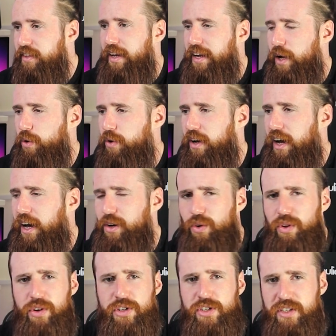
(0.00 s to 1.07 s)
Now, I know
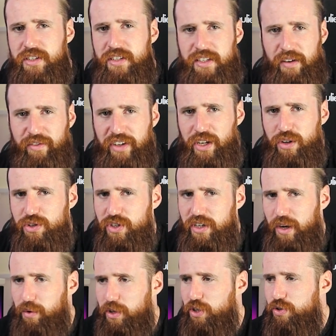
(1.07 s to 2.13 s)
there's some videos on
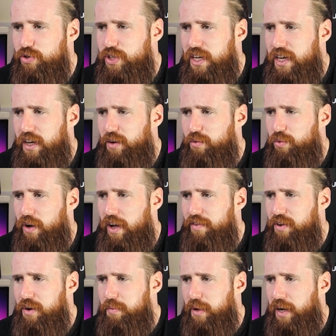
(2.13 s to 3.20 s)
how to use it and
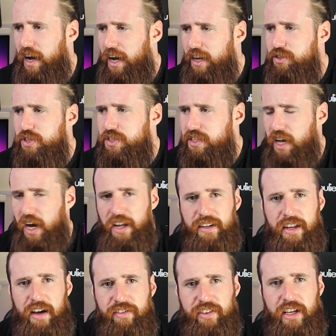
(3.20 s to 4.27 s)
whatever, but I just can't
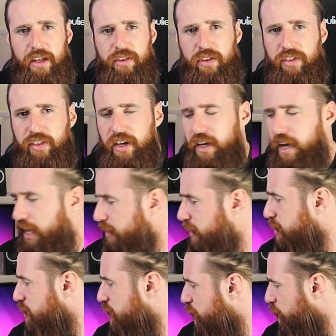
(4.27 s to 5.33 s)
navigate the thing. It
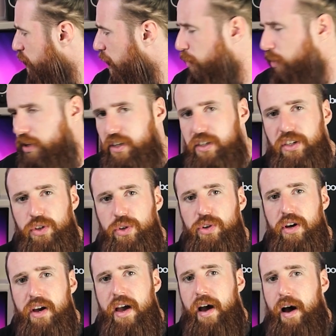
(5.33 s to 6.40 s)
doesn't do what I want it to do.
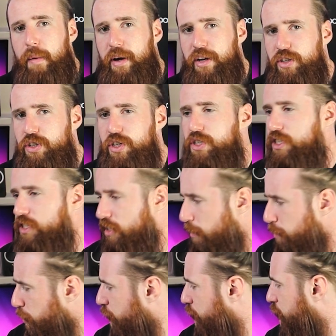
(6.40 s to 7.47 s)
I managed to
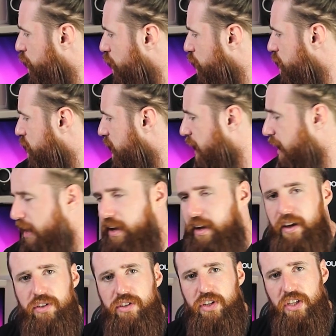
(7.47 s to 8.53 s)
stumble through to get it
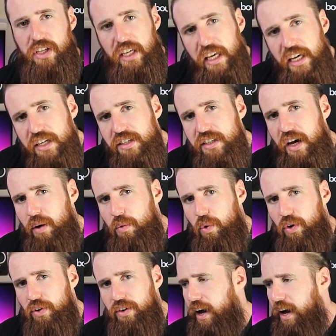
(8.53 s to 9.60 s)
to the keys that I
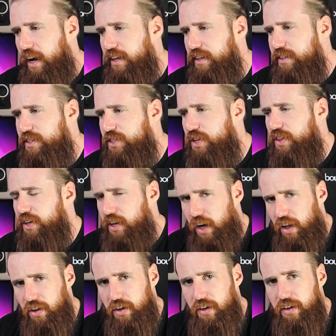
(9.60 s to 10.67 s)
want and to the
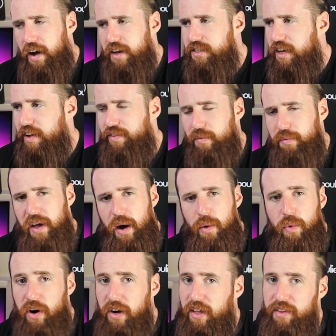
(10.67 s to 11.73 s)
colour. Aside from that,
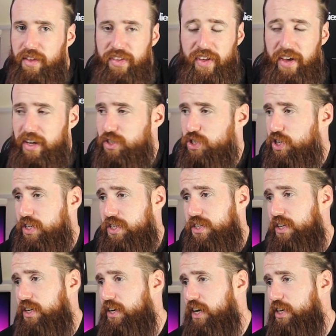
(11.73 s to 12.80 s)
working the thing is
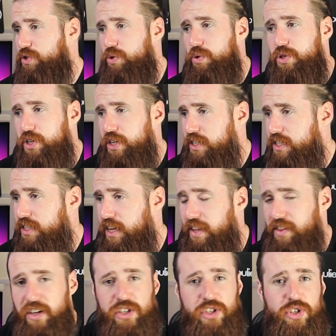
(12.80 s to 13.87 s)
just atrocious.
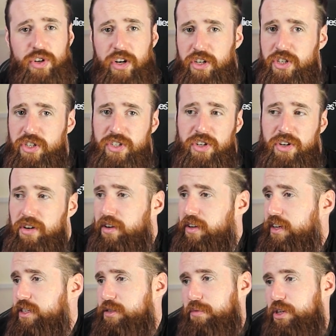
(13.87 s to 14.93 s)
And the instructions are
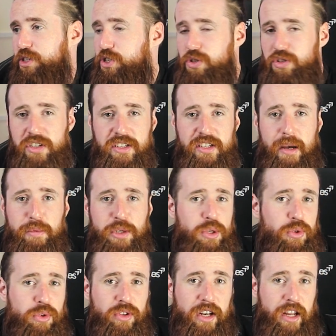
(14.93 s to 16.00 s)
as much use as
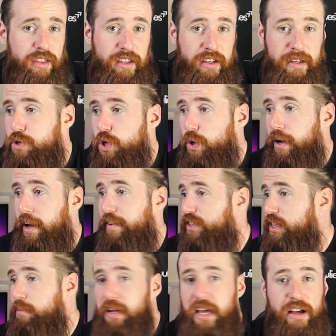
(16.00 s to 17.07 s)
absolutely nothing. So if
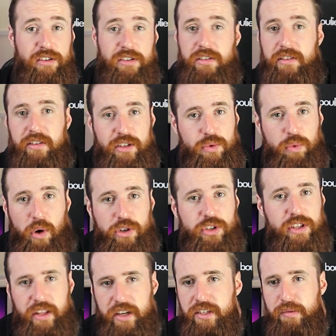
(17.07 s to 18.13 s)
somebody else is
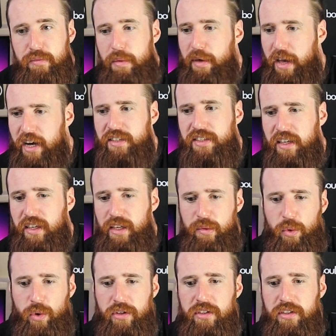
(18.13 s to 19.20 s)
watching this and maybe has the
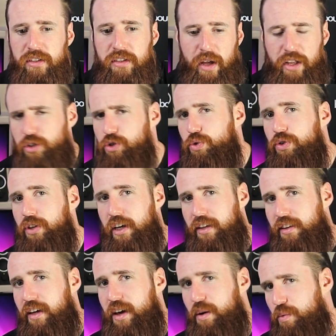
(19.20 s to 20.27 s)
keyboard and you think
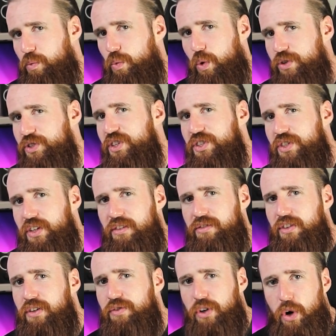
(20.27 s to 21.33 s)
that it was easy,
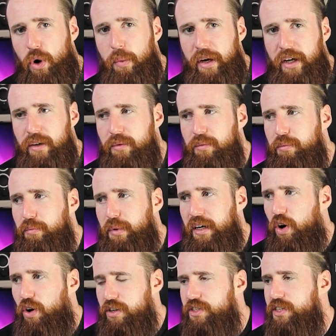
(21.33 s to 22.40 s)
leave a comment.
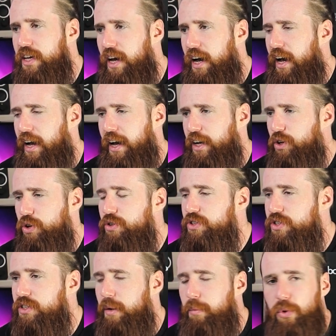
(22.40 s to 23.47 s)
But honestly, I couldn't
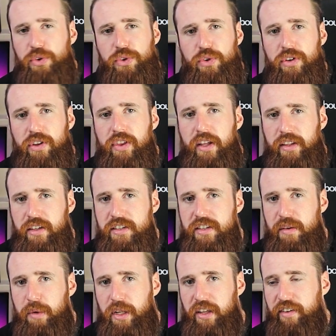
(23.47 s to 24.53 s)
stumble through the thing to
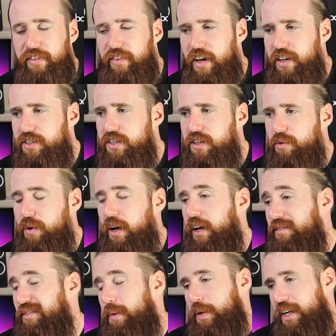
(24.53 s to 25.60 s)
save my life.
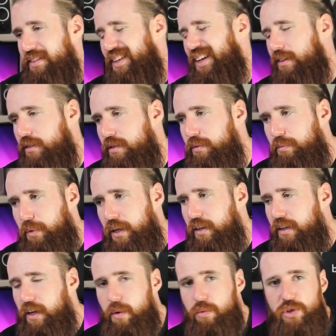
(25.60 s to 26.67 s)
I mean I did,
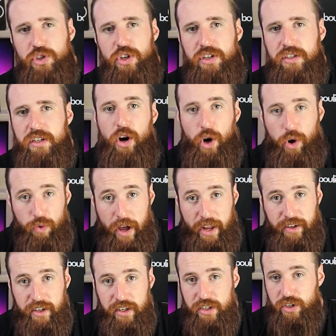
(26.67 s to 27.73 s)
but it was just
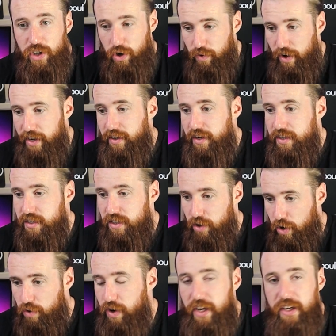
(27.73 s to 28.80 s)
horrendous.
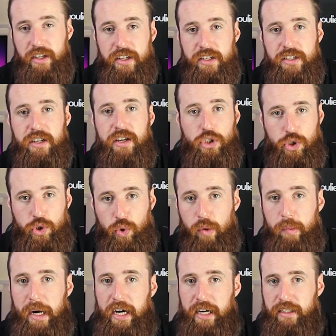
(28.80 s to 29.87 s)
So
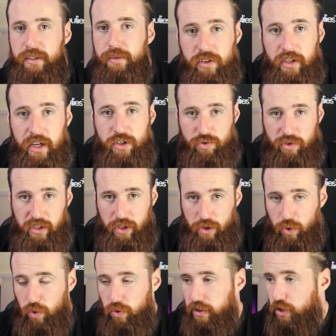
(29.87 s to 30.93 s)
bad. That is really
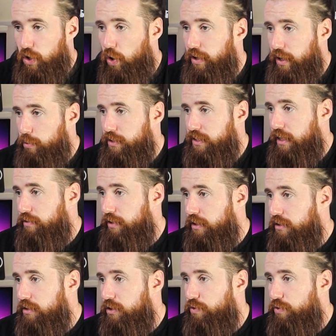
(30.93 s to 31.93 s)
the only con I would give it.